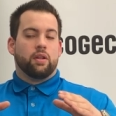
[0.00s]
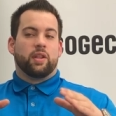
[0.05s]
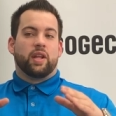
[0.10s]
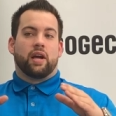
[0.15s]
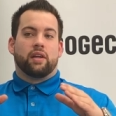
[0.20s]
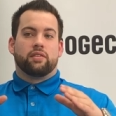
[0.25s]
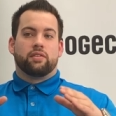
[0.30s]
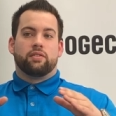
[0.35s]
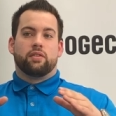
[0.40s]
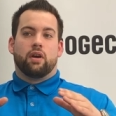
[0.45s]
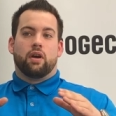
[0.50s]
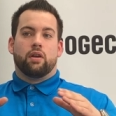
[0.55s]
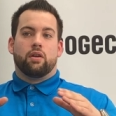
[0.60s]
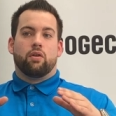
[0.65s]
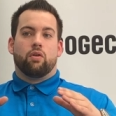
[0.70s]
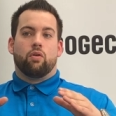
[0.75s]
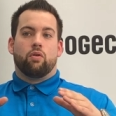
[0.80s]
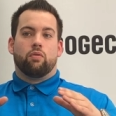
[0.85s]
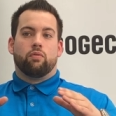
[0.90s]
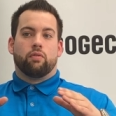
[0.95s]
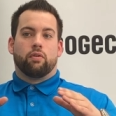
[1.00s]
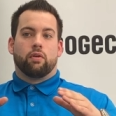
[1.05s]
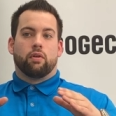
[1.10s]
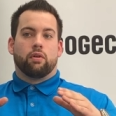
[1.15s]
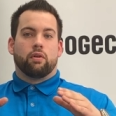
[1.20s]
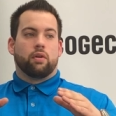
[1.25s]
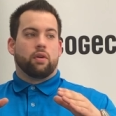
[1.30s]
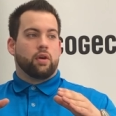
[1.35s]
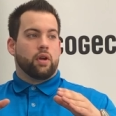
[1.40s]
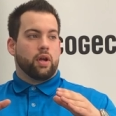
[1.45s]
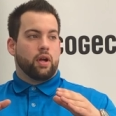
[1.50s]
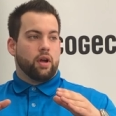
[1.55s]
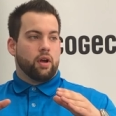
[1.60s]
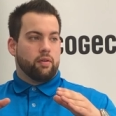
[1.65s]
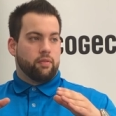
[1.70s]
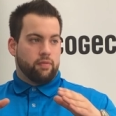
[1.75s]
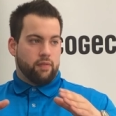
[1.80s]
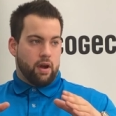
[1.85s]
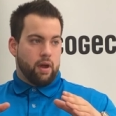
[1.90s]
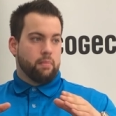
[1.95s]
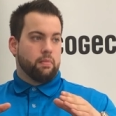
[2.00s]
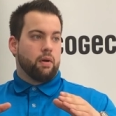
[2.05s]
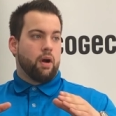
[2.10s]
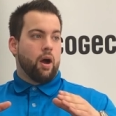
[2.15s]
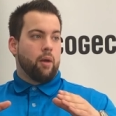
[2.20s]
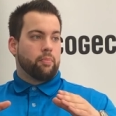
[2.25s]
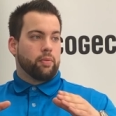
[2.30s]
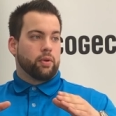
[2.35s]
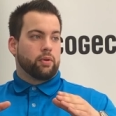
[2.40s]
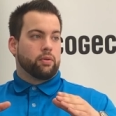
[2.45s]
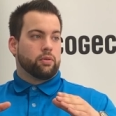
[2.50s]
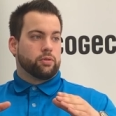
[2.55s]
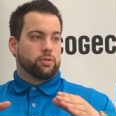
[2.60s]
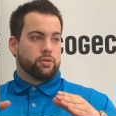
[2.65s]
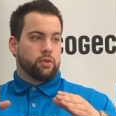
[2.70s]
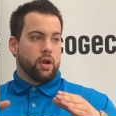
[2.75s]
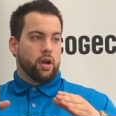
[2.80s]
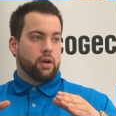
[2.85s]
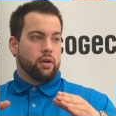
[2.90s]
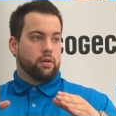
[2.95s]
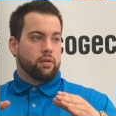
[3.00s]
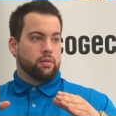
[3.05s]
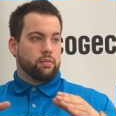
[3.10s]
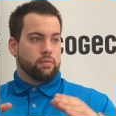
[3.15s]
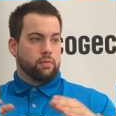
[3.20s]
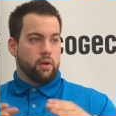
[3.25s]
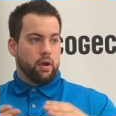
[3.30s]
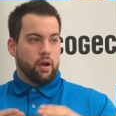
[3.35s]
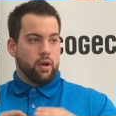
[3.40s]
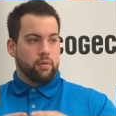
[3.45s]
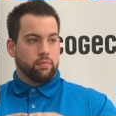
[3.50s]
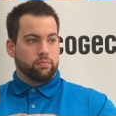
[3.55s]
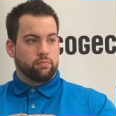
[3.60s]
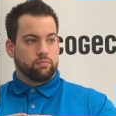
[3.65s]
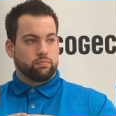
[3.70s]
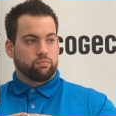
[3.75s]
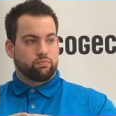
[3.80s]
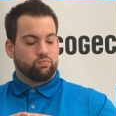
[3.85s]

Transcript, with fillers: that's done over a fiber optical. Okay, so you guys, it's not only